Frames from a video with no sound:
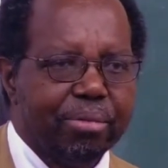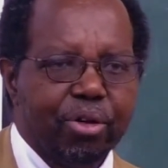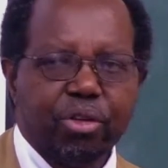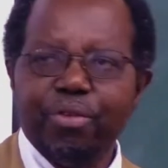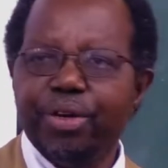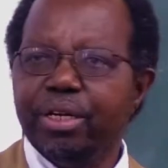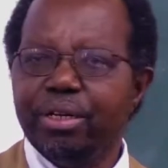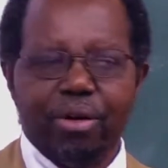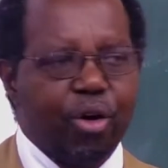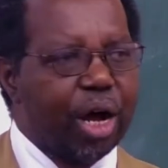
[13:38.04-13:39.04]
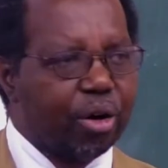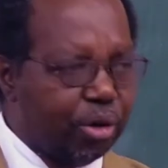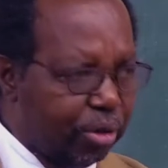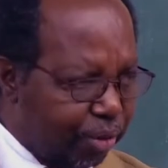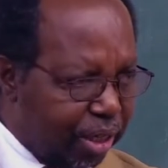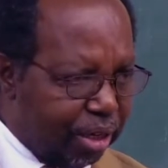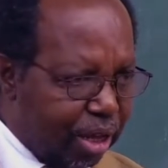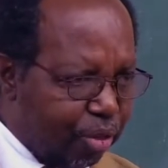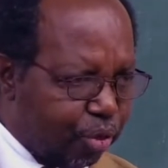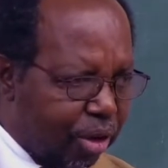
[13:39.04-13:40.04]
Not even long ago, even
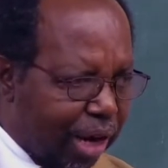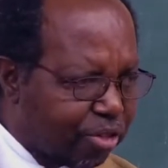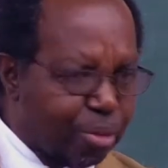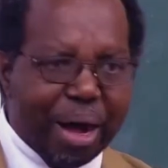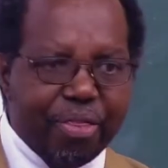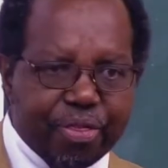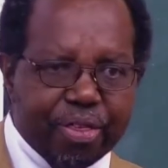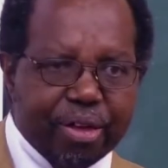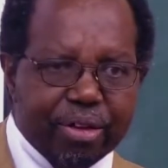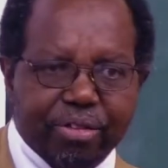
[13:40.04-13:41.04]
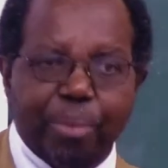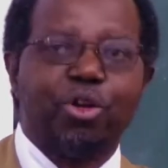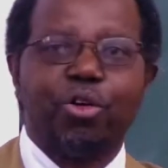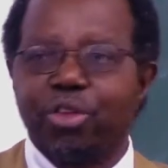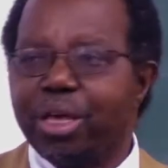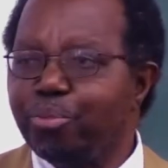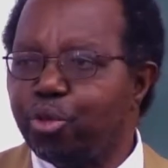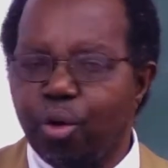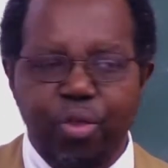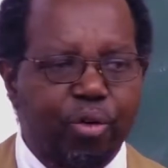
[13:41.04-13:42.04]
last month, somebody else came
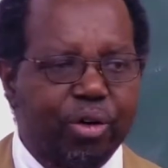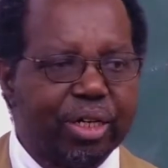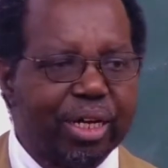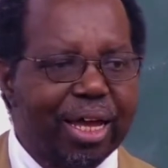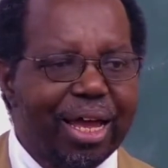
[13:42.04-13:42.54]
to know the Lord.